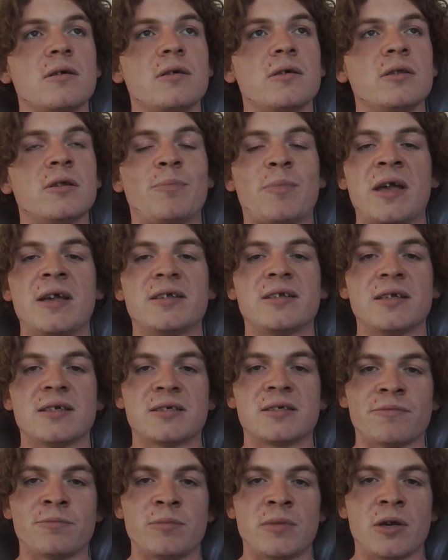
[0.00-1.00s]
the basics
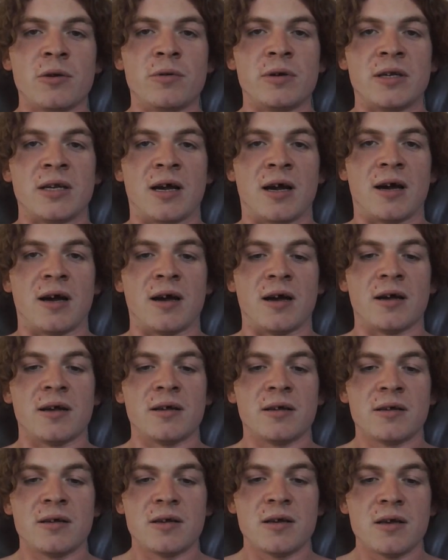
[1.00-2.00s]
of mewing are
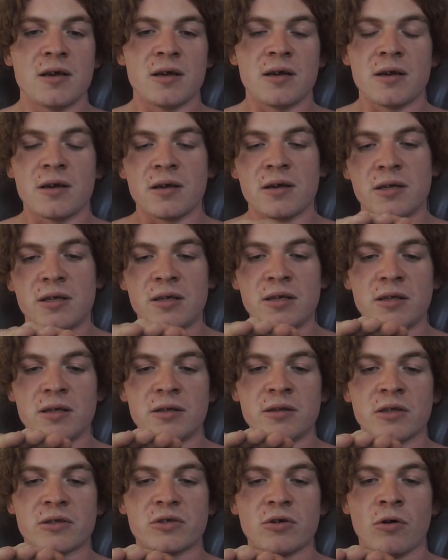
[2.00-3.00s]

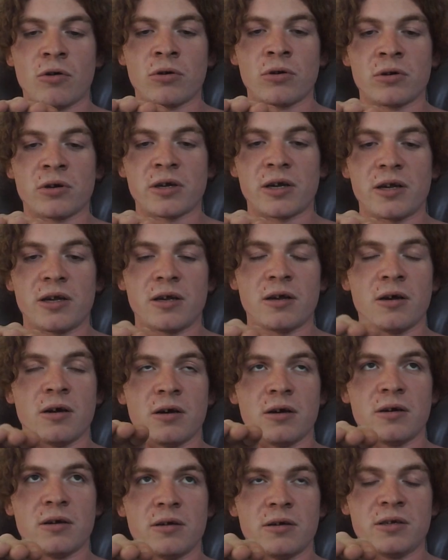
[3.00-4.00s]
the tongue,
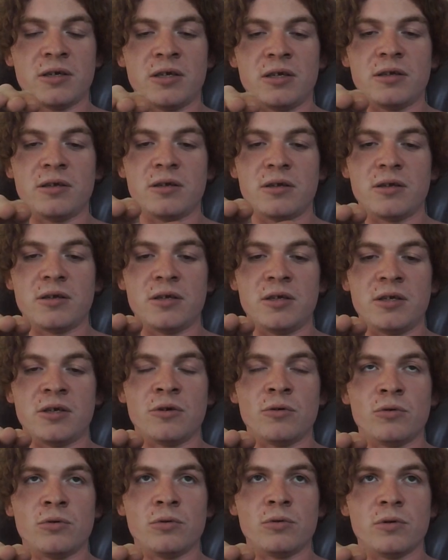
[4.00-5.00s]

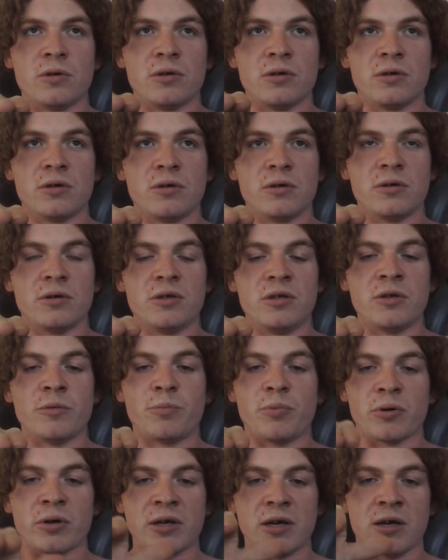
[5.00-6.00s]
you you
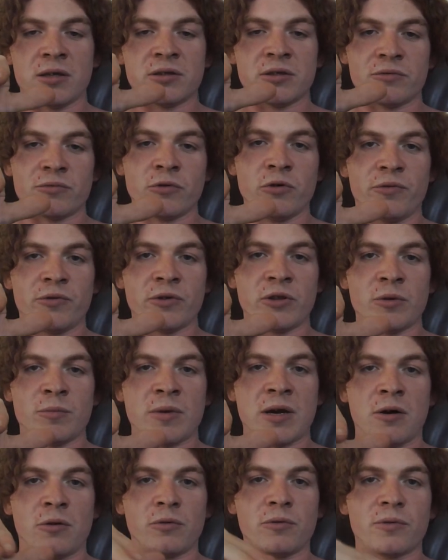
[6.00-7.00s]
put it on the roof of the
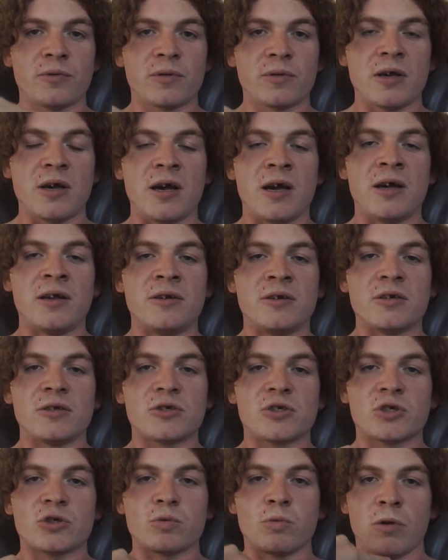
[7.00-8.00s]
mouth and
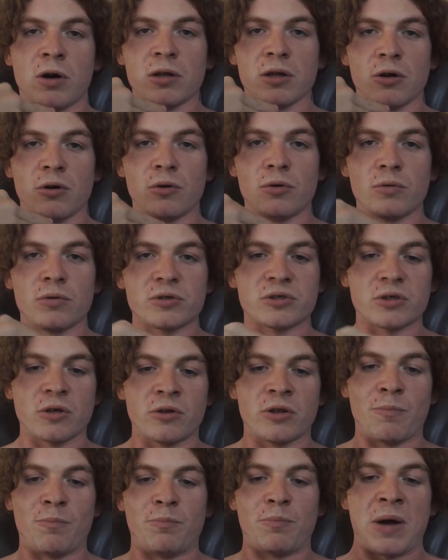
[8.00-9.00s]
swallow so
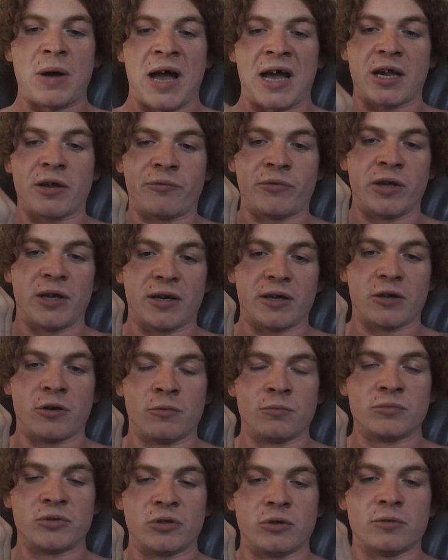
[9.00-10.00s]
the back of it
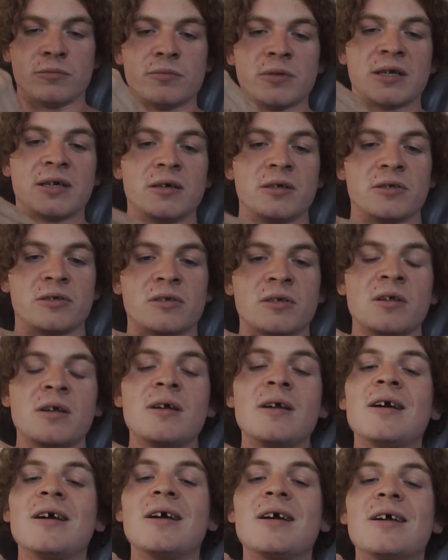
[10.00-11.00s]
comes up, because
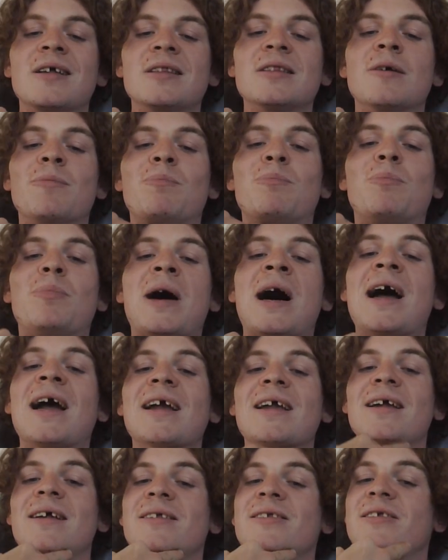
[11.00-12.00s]
the
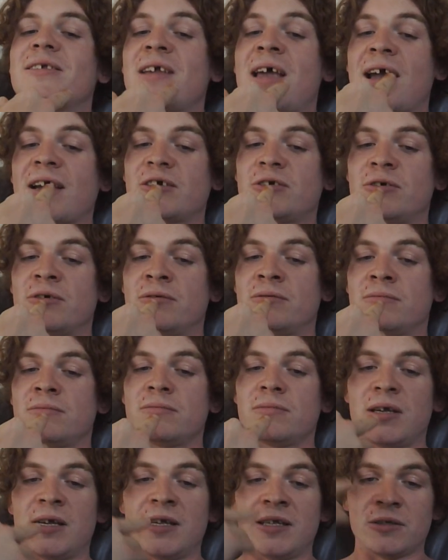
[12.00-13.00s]
back section
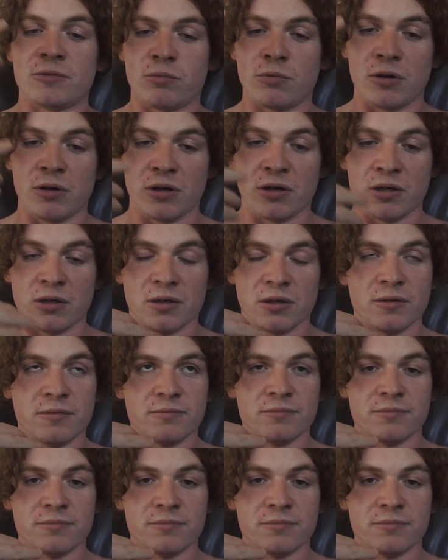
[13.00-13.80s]
is where,